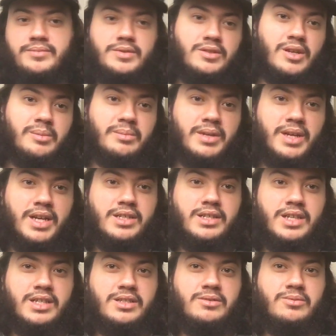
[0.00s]
So I'm
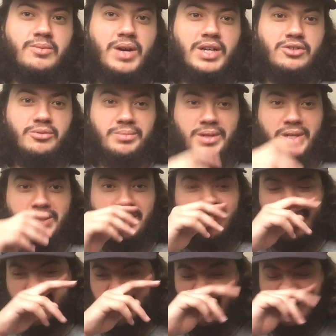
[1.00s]
guessing that's why Triple H
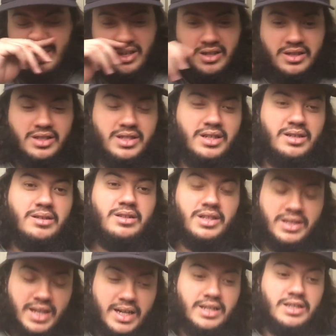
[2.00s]
eventually
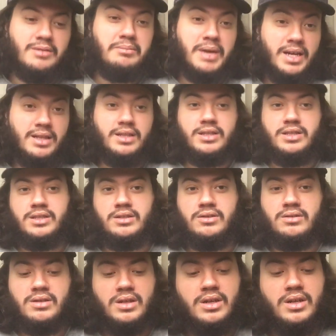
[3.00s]
decided to make this
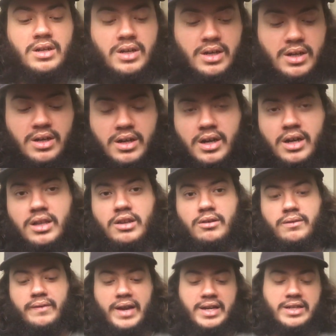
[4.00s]

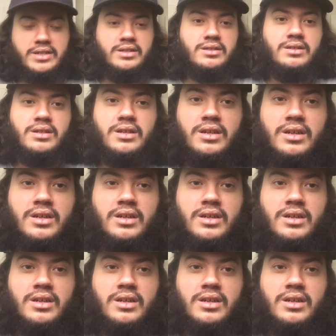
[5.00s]
little faction.